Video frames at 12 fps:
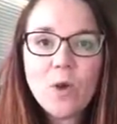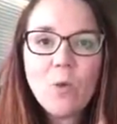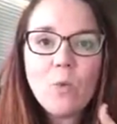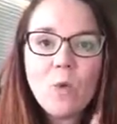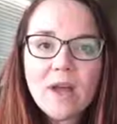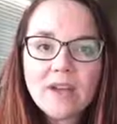
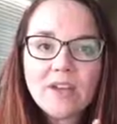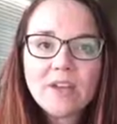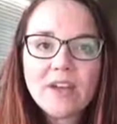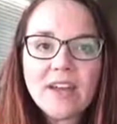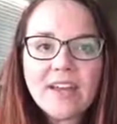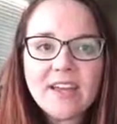What
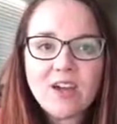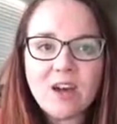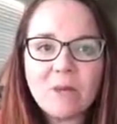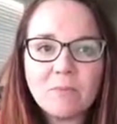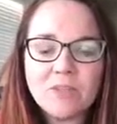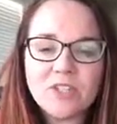could I
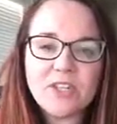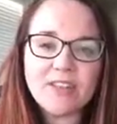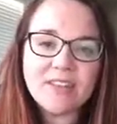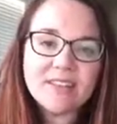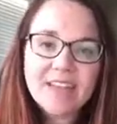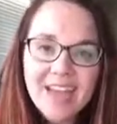accomplish
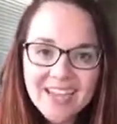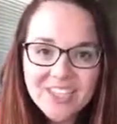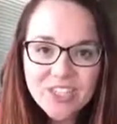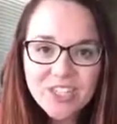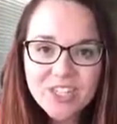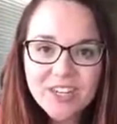in the
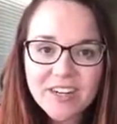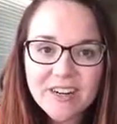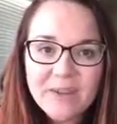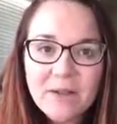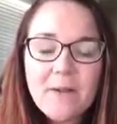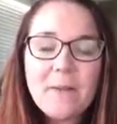last year